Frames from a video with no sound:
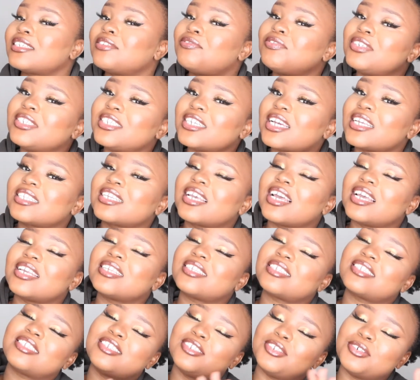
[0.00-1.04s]
If it dies,
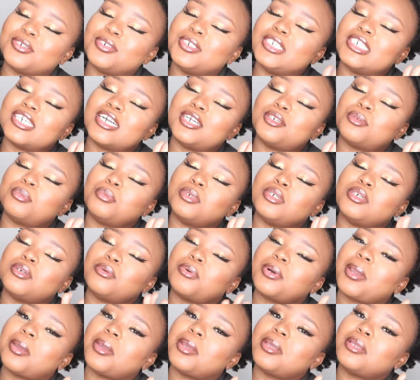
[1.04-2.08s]
guys, don't judge me,
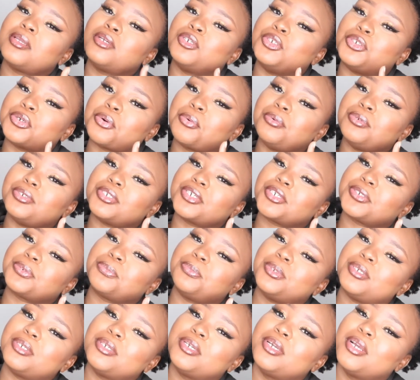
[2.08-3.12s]
okay? Don't judge
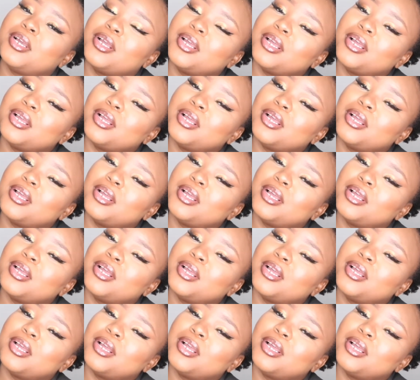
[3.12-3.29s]
me.